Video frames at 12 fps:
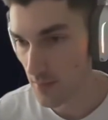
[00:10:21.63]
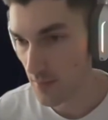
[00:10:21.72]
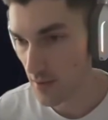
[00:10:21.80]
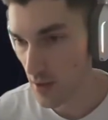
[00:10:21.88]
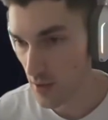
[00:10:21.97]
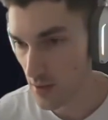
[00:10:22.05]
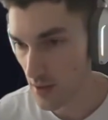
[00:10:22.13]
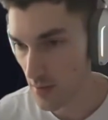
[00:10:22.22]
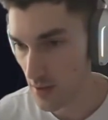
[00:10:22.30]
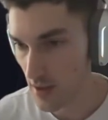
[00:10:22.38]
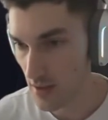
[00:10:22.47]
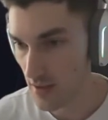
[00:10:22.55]
Long
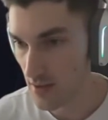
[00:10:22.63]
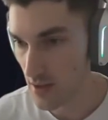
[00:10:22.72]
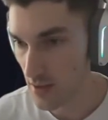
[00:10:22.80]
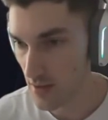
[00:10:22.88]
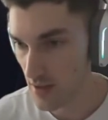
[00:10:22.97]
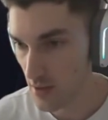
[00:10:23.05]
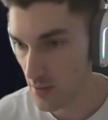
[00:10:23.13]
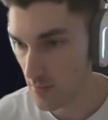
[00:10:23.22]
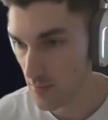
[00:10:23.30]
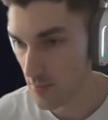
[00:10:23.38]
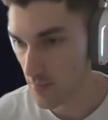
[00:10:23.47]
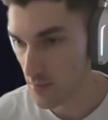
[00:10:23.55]
liquidations are
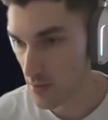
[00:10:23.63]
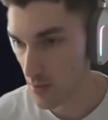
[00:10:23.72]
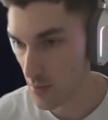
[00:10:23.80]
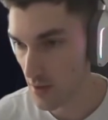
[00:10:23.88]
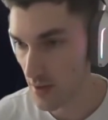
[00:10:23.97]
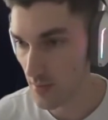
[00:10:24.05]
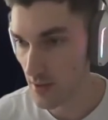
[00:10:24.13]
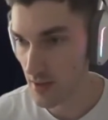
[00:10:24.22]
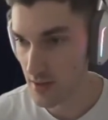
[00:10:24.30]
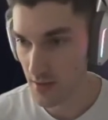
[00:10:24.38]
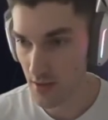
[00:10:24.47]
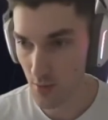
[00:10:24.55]
0, short
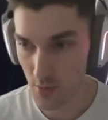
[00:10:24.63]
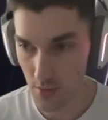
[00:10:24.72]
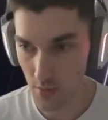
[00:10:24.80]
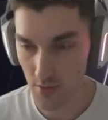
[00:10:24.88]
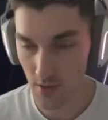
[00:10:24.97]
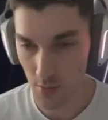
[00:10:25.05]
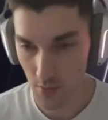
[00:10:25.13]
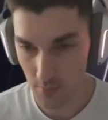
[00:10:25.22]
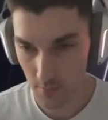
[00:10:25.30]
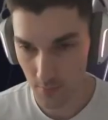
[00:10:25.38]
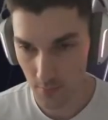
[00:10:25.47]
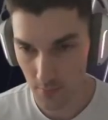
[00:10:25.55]
liquidations are also
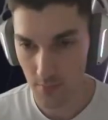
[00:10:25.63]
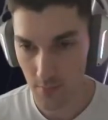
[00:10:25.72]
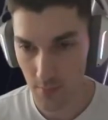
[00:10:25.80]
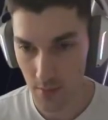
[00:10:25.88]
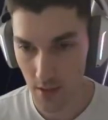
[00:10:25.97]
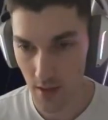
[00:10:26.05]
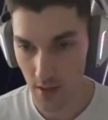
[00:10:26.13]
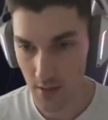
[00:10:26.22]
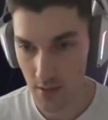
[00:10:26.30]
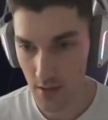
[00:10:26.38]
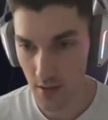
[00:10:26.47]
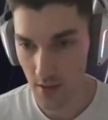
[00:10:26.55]
0,
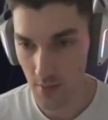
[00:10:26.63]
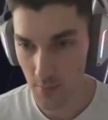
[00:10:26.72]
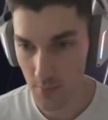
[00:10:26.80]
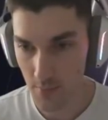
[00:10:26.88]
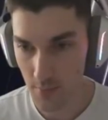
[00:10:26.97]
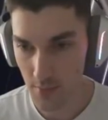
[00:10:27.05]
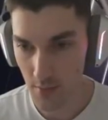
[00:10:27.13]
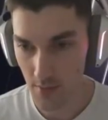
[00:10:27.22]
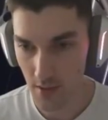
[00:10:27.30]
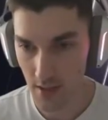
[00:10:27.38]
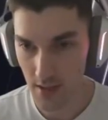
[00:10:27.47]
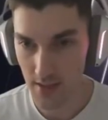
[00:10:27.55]
and the
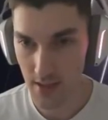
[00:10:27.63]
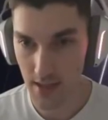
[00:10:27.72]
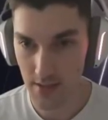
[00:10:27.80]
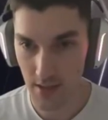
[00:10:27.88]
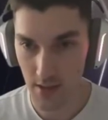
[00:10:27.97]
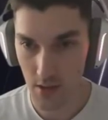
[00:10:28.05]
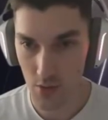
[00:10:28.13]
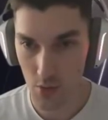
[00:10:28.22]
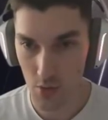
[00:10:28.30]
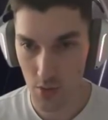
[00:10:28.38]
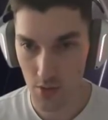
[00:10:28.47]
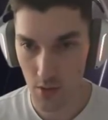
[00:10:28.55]
funding is less than the
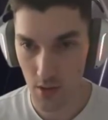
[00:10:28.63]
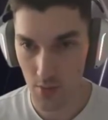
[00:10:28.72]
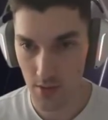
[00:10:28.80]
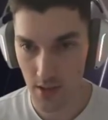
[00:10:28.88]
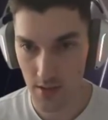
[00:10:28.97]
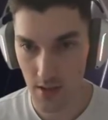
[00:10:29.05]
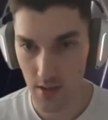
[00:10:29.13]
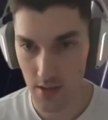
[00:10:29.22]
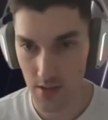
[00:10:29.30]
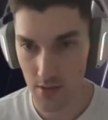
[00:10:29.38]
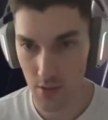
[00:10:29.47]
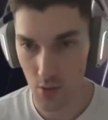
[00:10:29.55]
neutral zone. Our setting
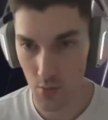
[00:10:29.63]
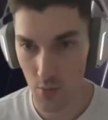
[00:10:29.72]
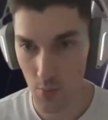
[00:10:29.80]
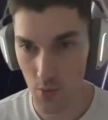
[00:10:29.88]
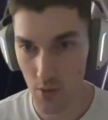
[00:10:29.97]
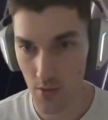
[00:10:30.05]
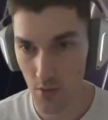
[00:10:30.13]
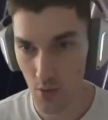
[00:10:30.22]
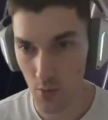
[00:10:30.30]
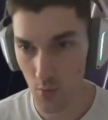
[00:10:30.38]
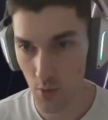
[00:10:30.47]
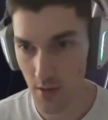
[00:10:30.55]
is
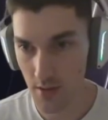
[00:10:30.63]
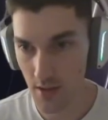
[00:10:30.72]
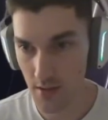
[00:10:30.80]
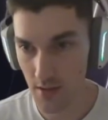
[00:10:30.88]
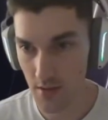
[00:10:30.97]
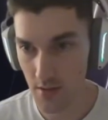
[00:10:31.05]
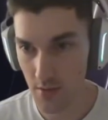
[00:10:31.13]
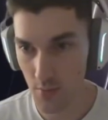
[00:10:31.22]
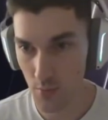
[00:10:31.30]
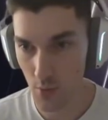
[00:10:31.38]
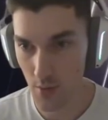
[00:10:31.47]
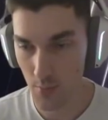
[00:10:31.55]
0.01, that is
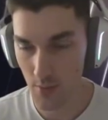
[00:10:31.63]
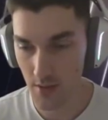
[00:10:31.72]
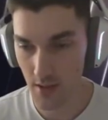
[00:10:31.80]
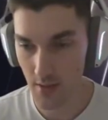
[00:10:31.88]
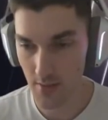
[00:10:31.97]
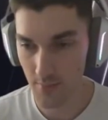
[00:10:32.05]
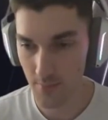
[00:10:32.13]
1%.